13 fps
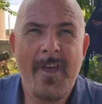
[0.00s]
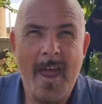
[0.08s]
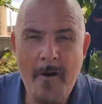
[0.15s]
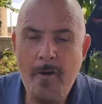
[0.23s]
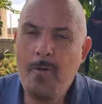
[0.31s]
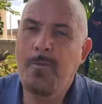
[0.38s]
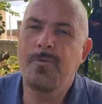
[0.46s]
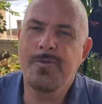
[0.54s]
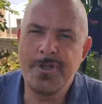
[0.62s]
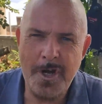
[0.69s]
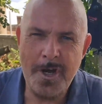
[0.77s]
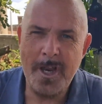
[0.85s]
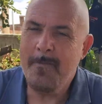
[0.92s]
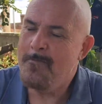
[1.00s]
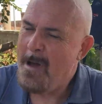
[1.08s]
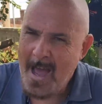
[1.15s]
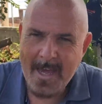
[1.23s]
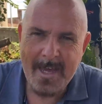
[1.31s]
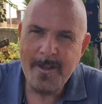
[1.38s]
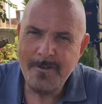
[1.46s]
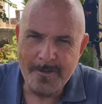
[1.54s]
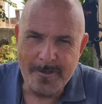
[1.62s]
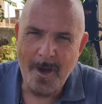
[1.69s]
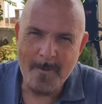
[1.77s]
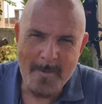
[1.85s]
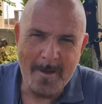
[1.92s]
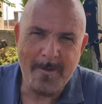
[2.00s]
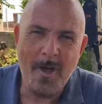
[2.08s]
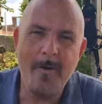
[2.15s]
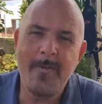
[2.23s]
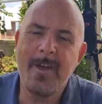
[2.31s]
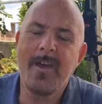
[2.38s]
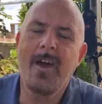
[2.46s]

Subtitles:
terrible journey back into side mount diving.